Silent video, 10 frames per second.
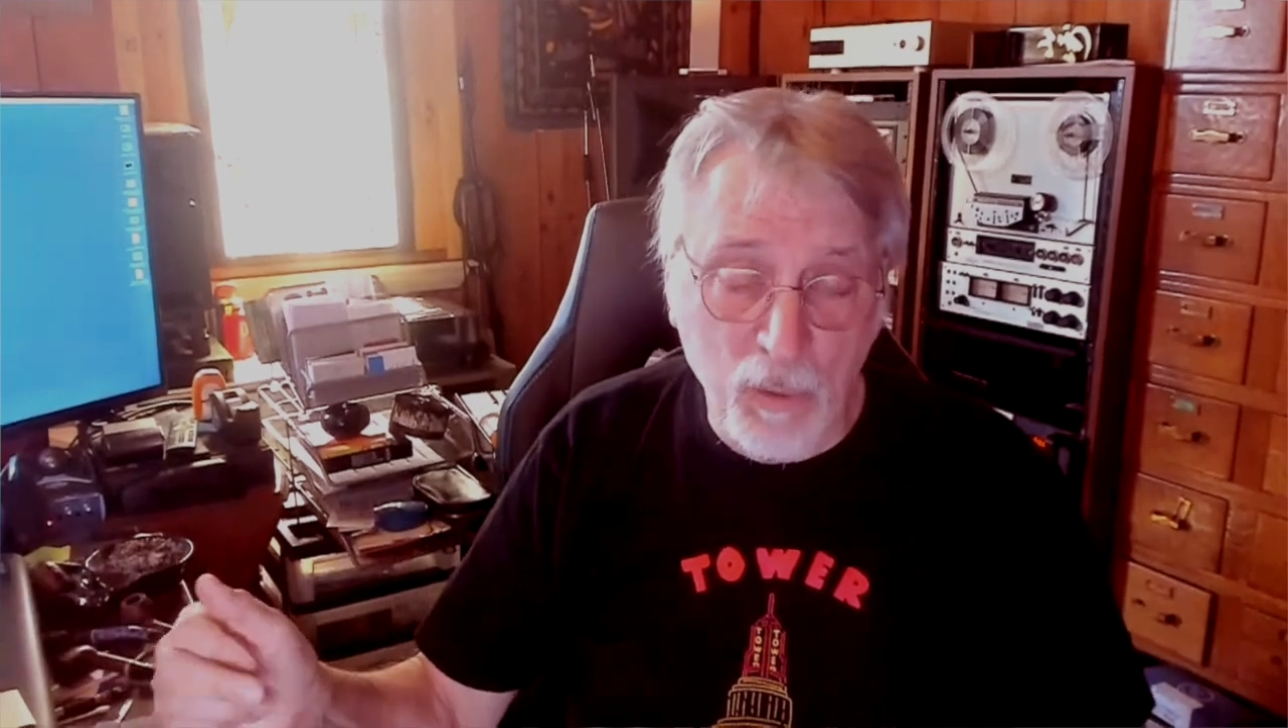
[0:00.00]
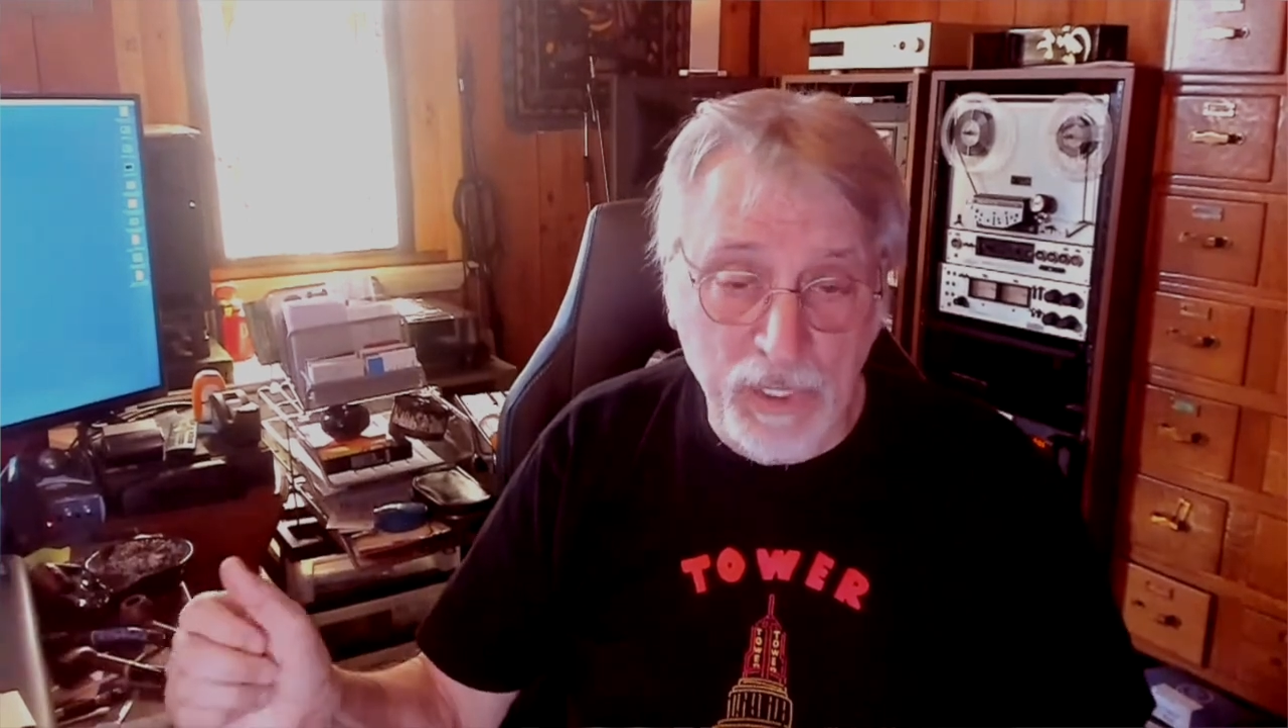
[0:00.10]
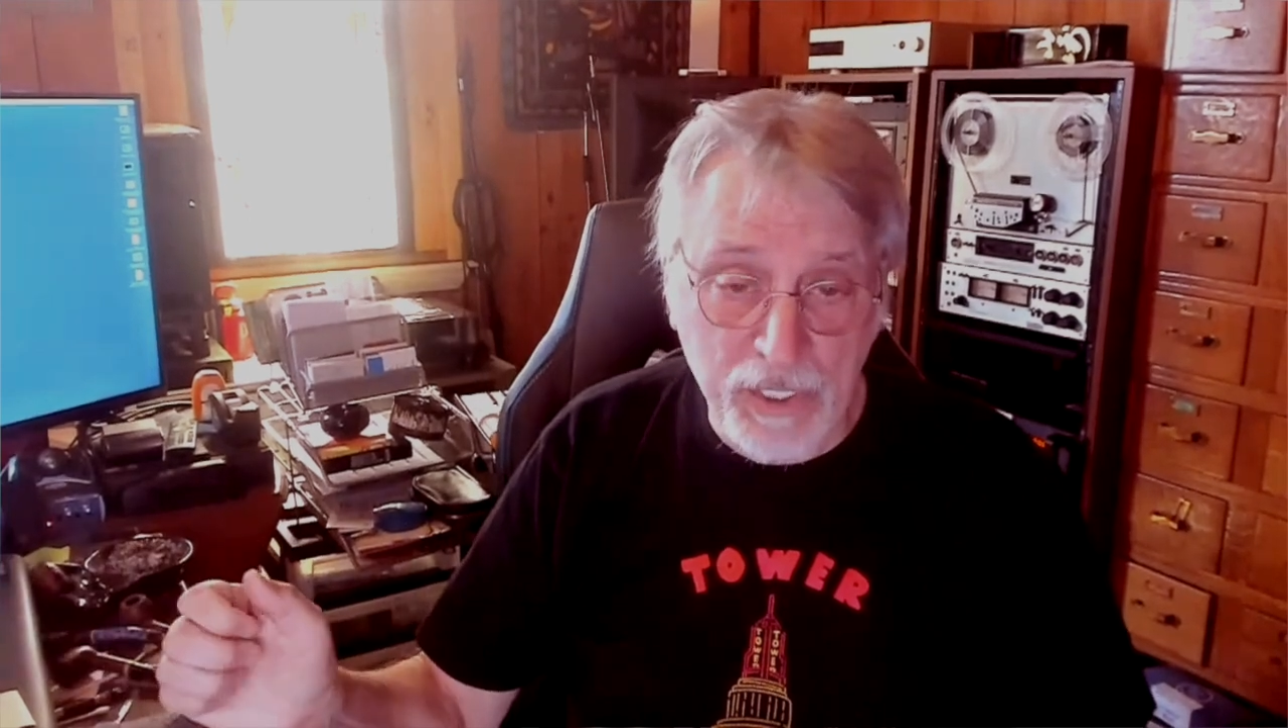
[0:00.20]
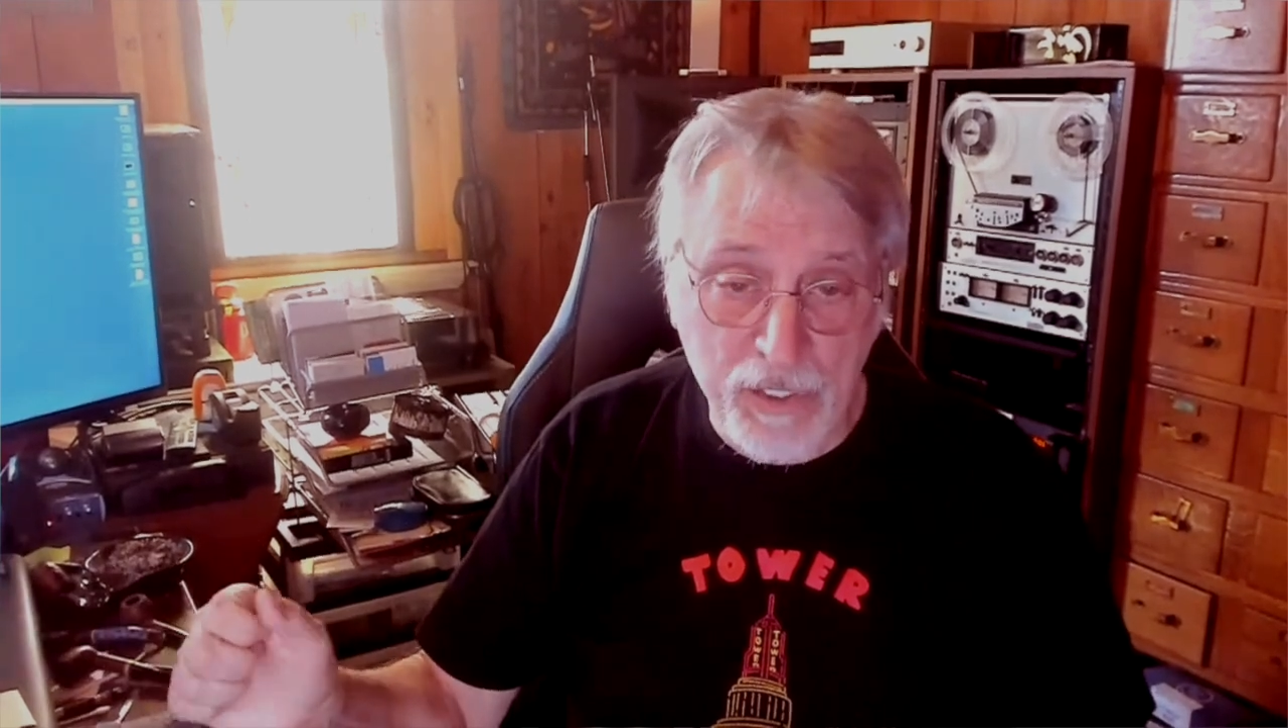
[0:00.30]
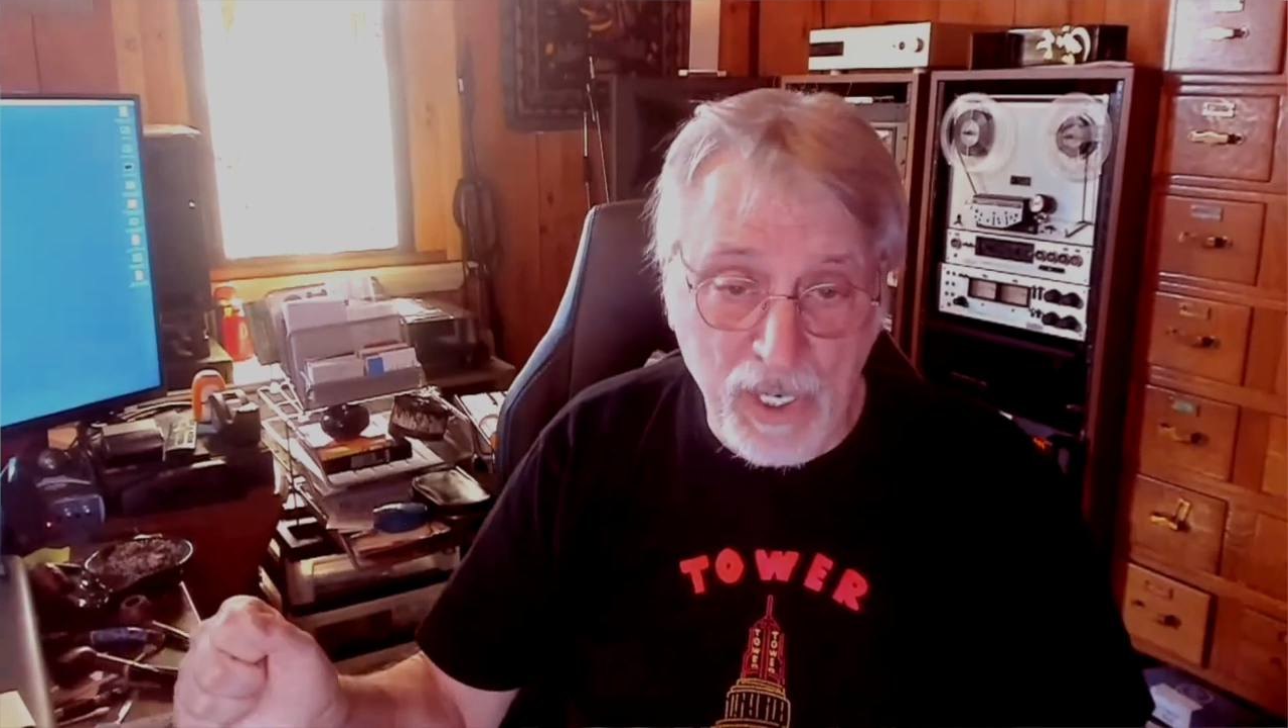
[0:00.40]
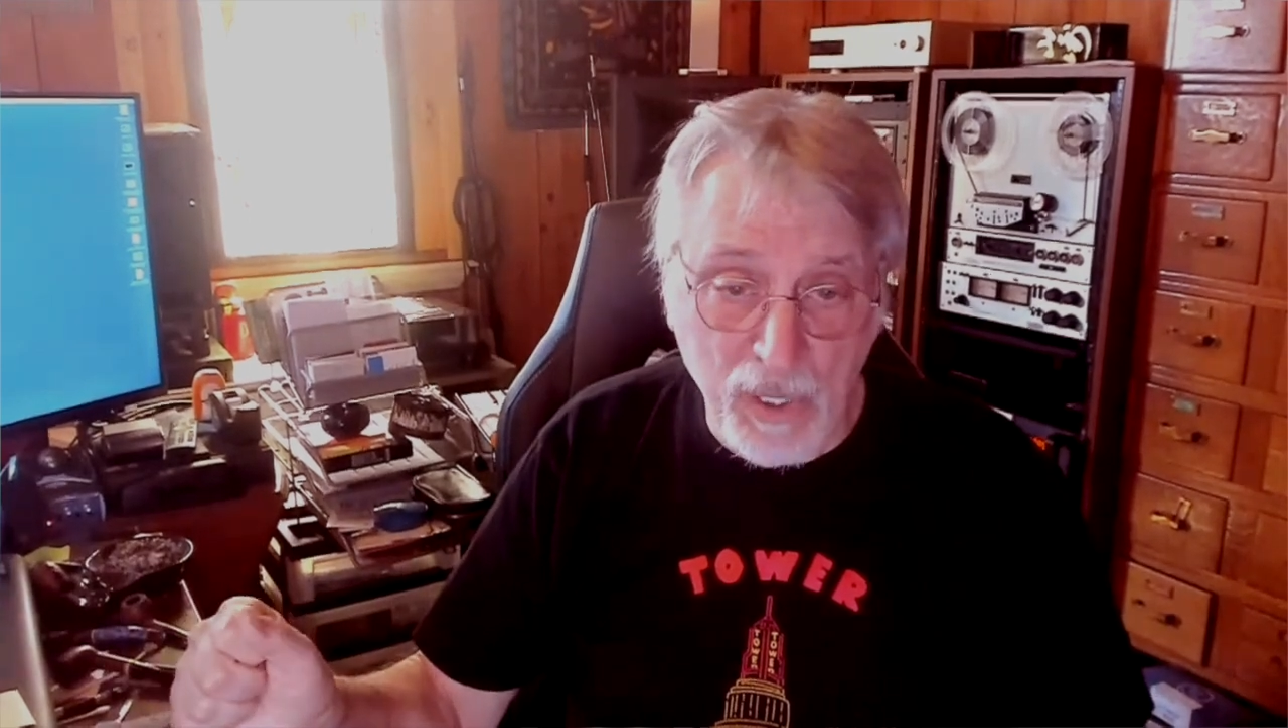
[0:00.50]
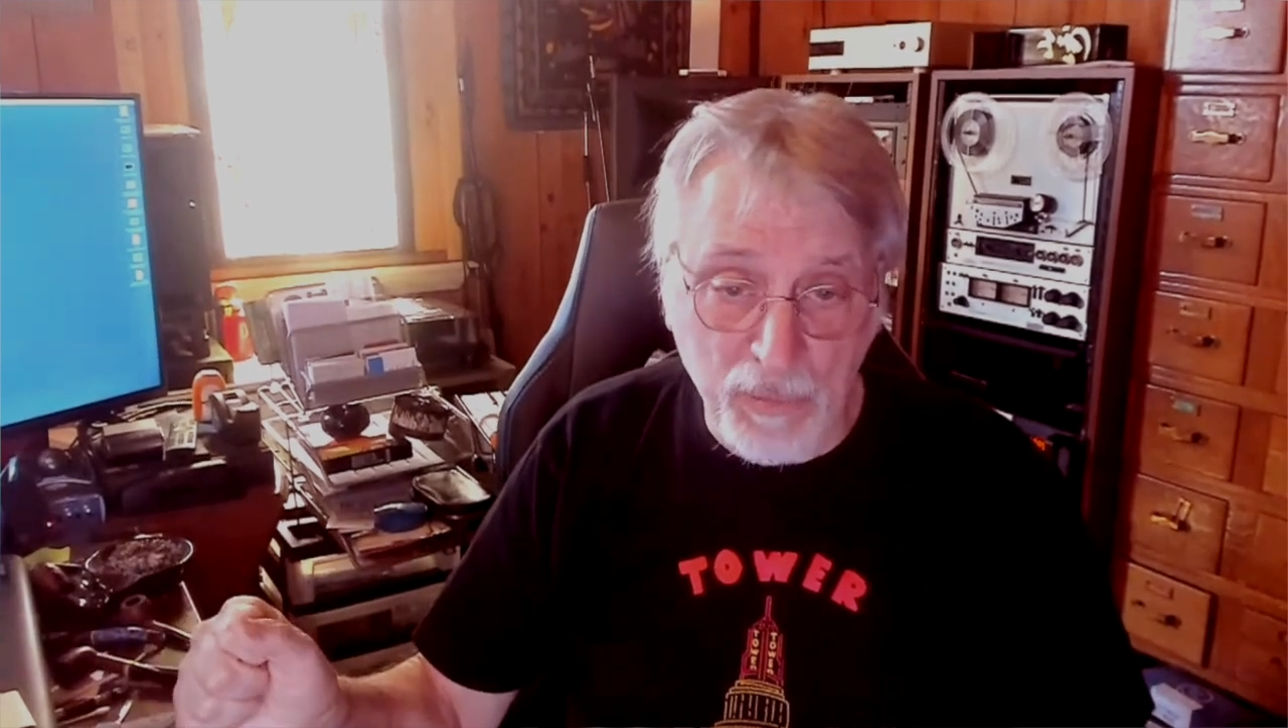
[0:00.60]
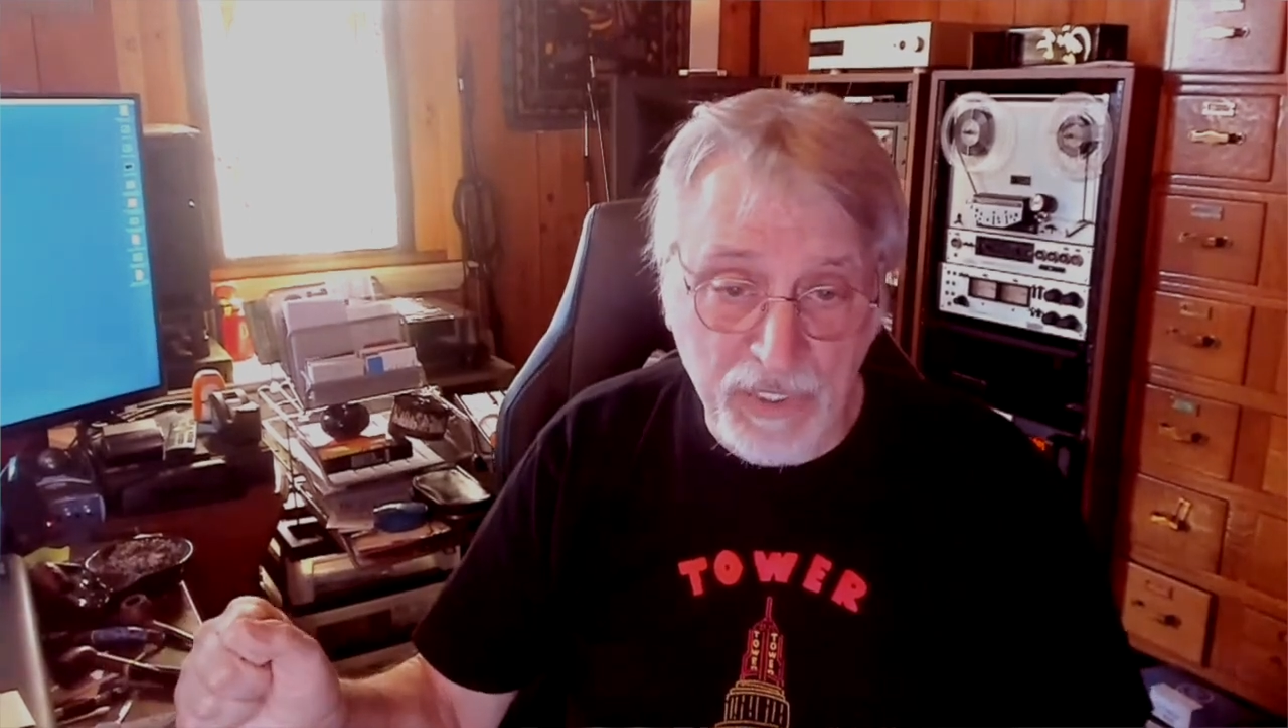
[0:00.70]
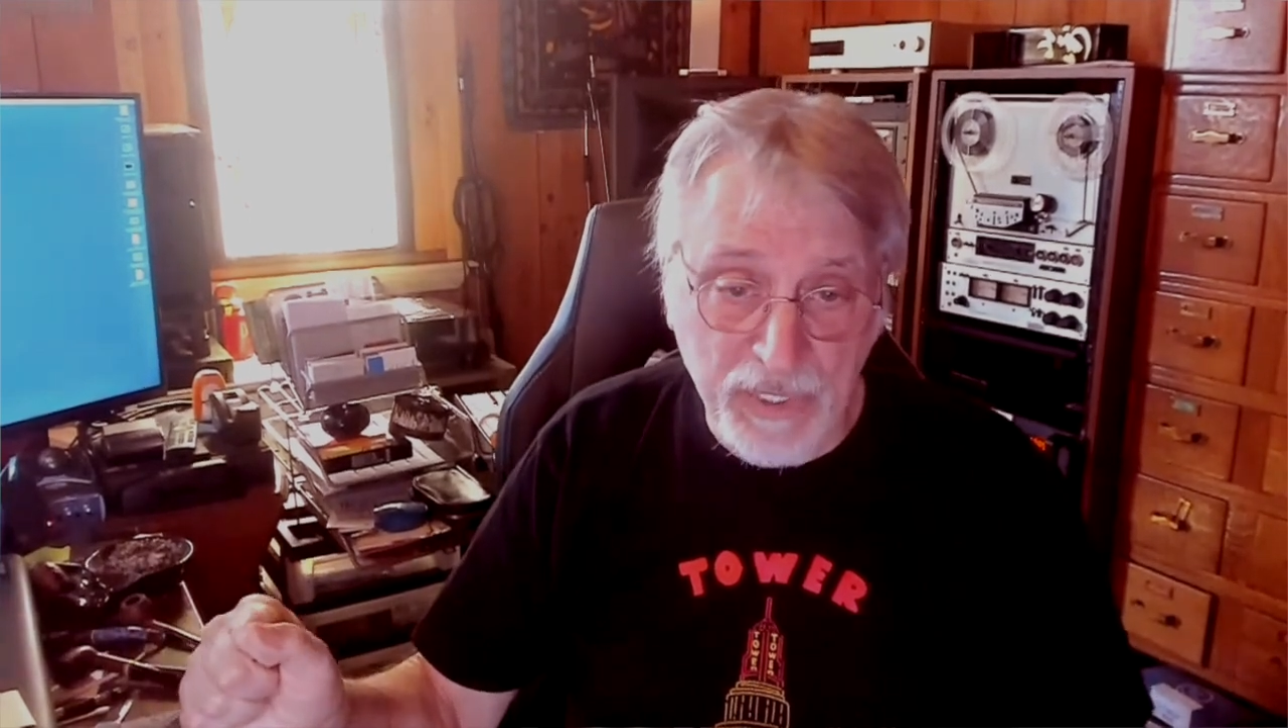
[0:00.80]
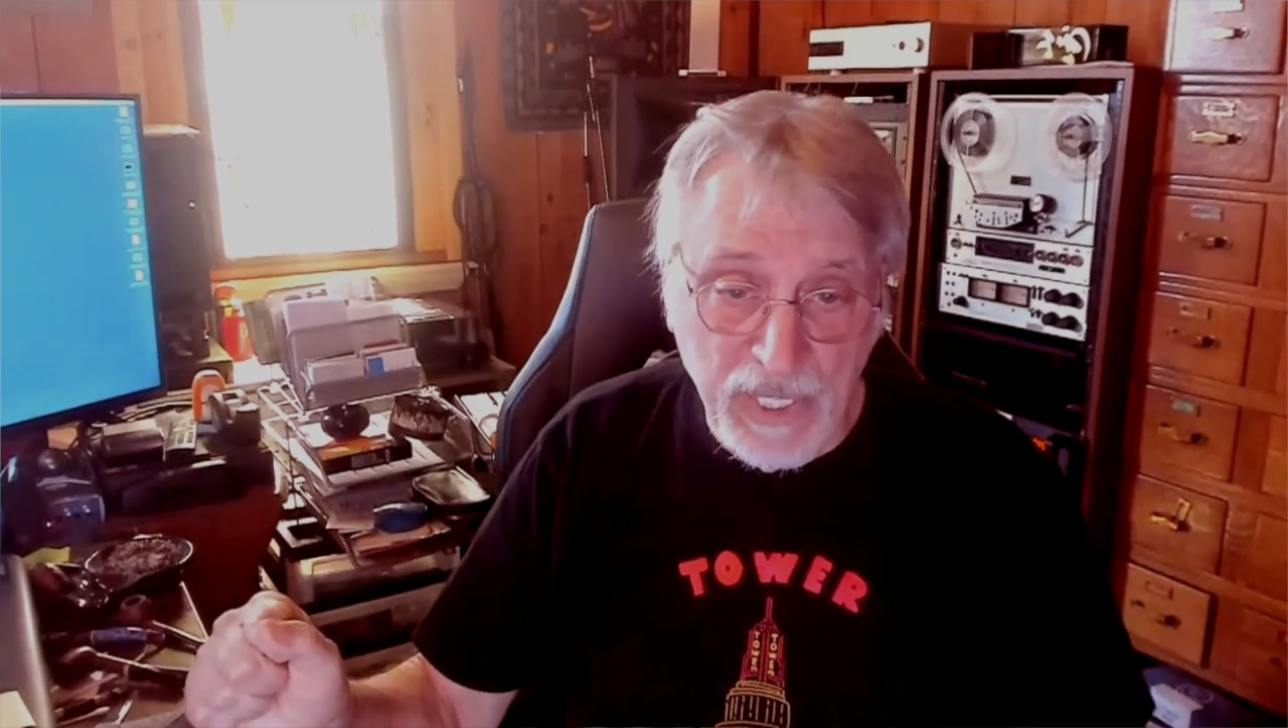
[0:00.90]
with the drums.